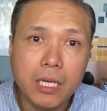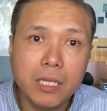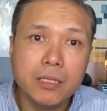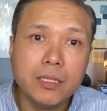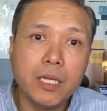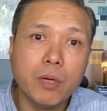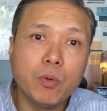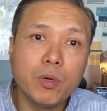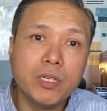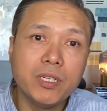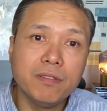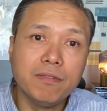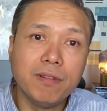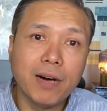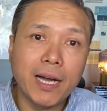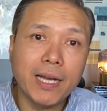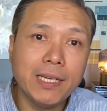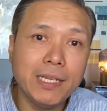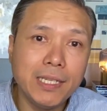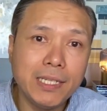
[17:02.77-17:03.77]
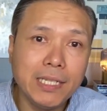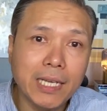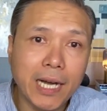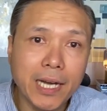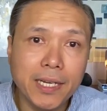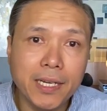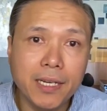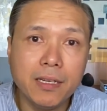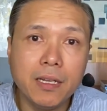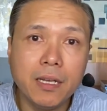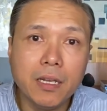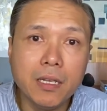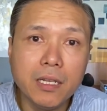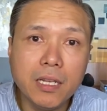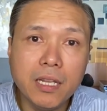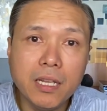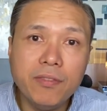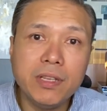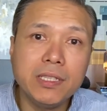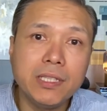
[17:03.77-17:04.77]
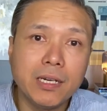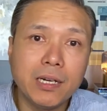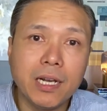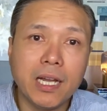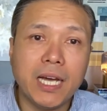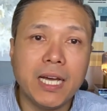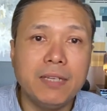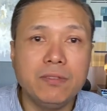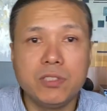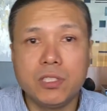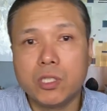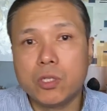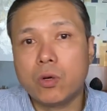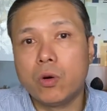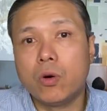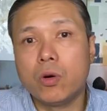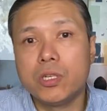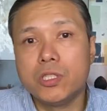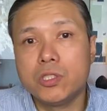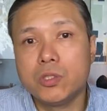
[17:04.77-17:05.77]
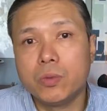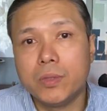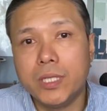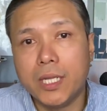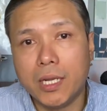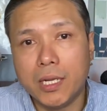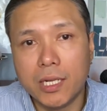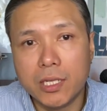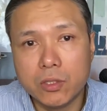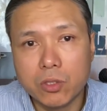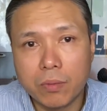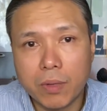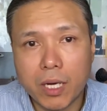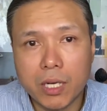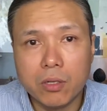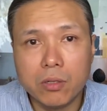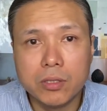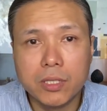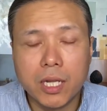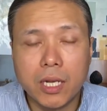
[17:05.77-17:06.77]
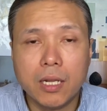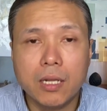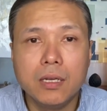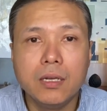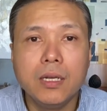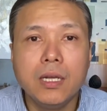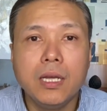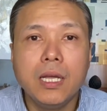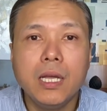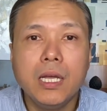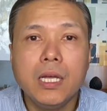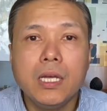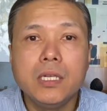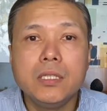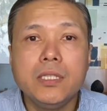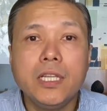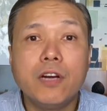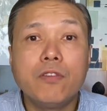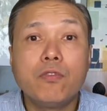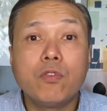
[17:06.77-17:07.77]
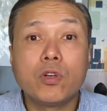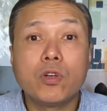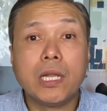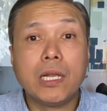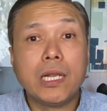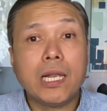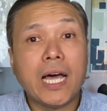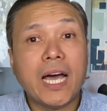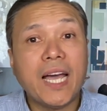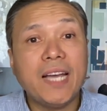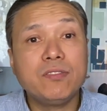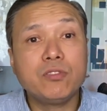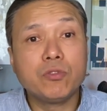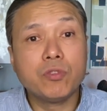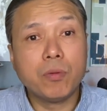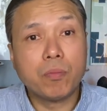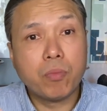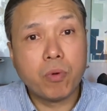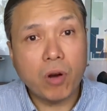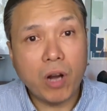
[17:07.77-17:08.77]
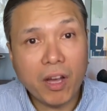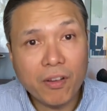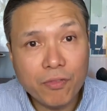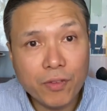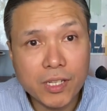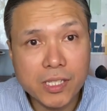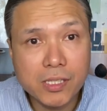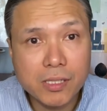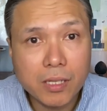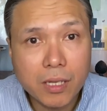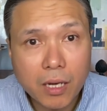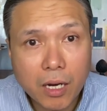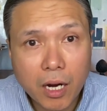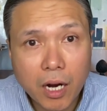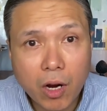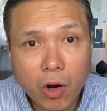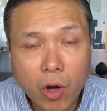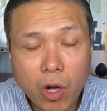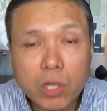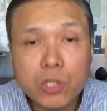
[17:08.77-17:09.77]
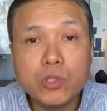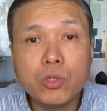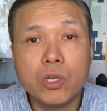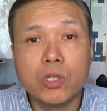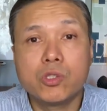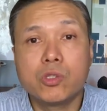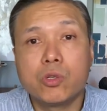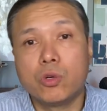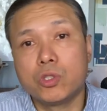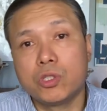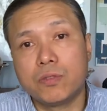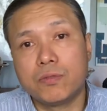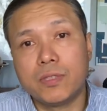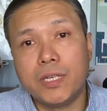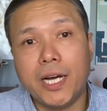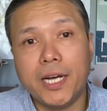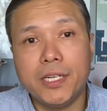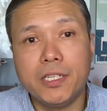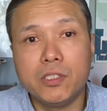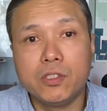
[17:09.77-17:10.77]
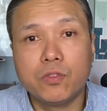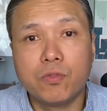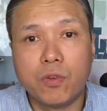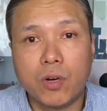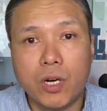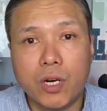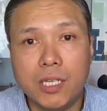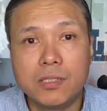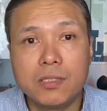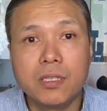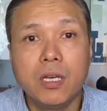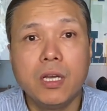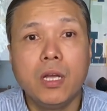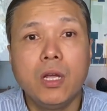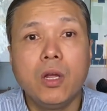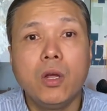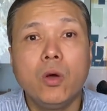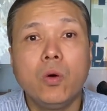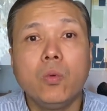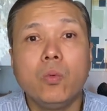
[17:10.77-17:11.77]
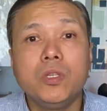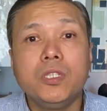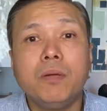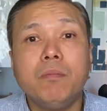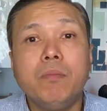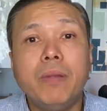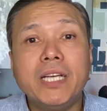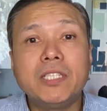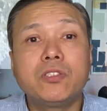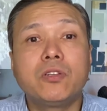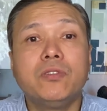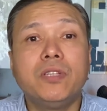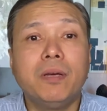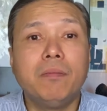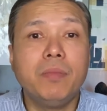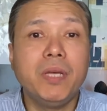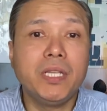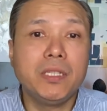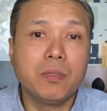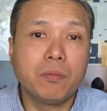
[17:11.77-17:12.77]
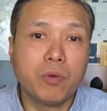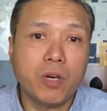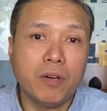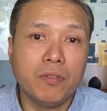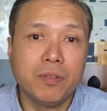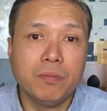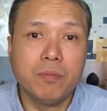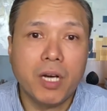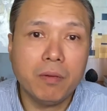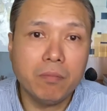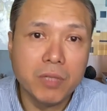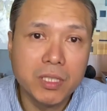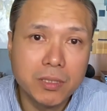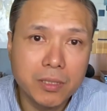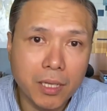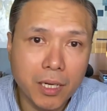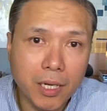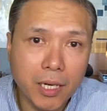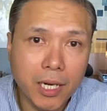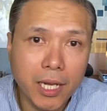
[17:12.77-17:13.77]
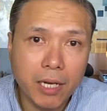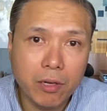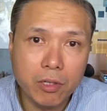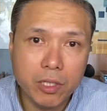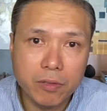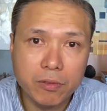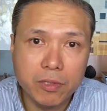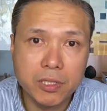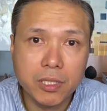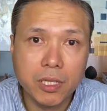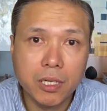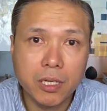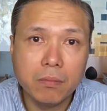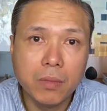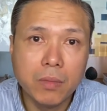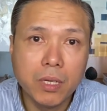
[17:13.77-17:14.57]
They were divinely guided, living their lives in accordance with Allah subhanahu wa ta'ala. Therefore, the lives of the prophets are also a source of guidance for us, with the best of them being the Prophet Muhammad sallallahu alaihi wasallam.